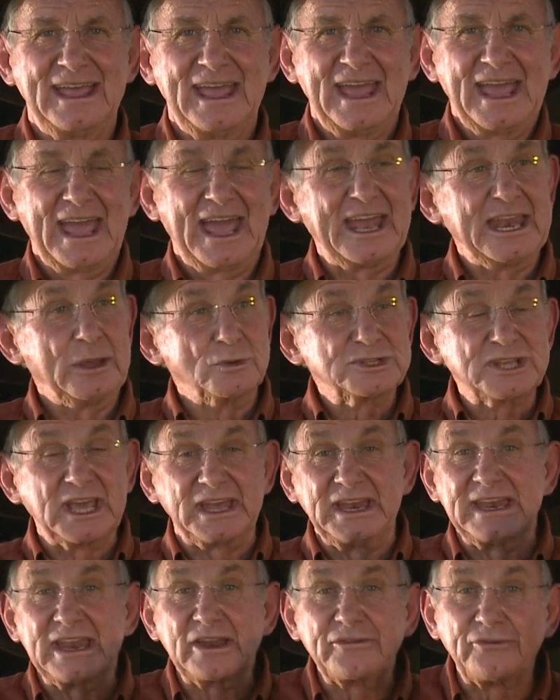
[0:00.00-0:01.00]
And he was
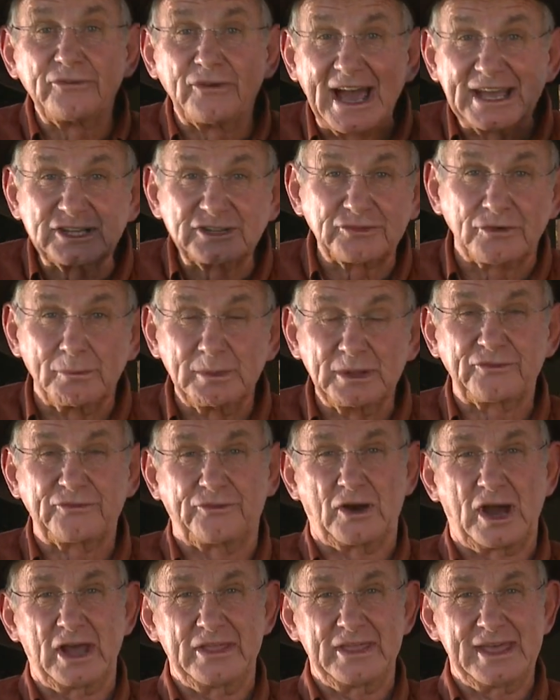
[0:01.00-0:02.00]
getting advice from his
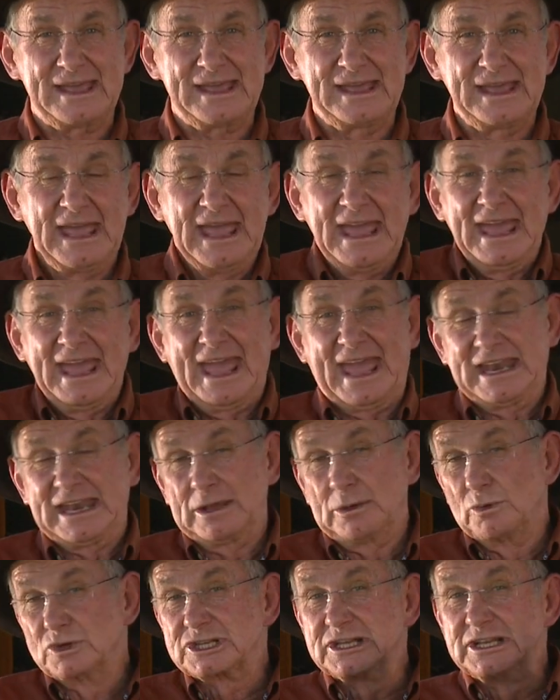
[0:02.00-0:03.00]
Father. And
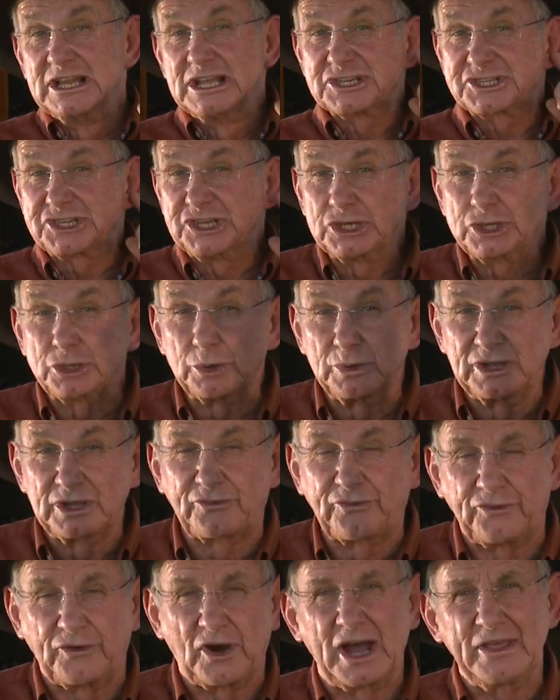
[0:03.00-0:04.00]
he was listening to his
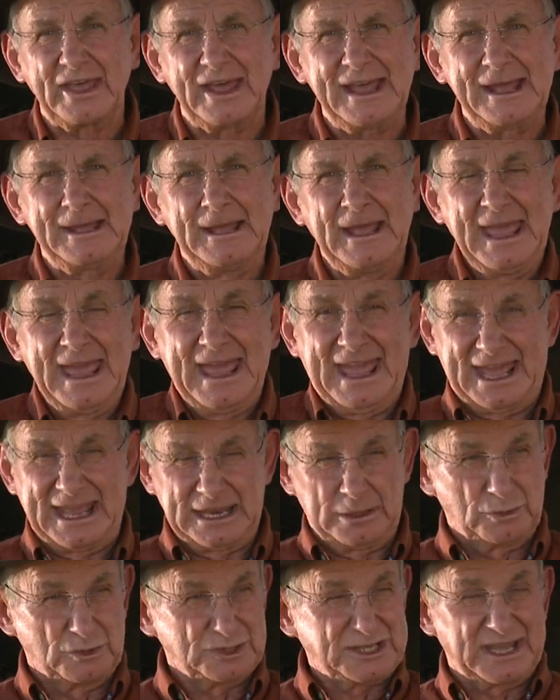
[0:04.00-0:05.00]
Father. And
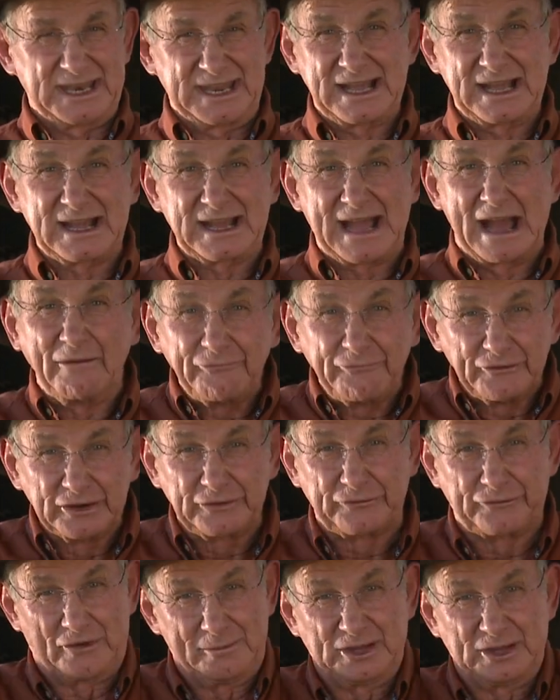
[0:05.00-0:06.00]
he was getting
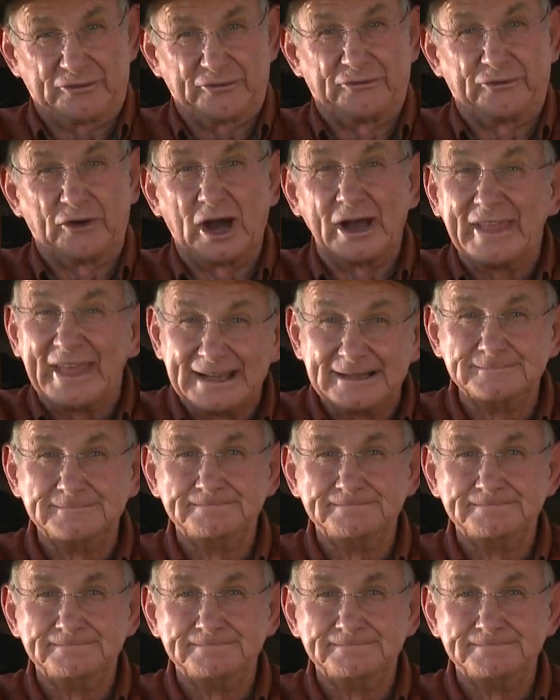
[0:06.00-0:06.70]
comfort from his Father.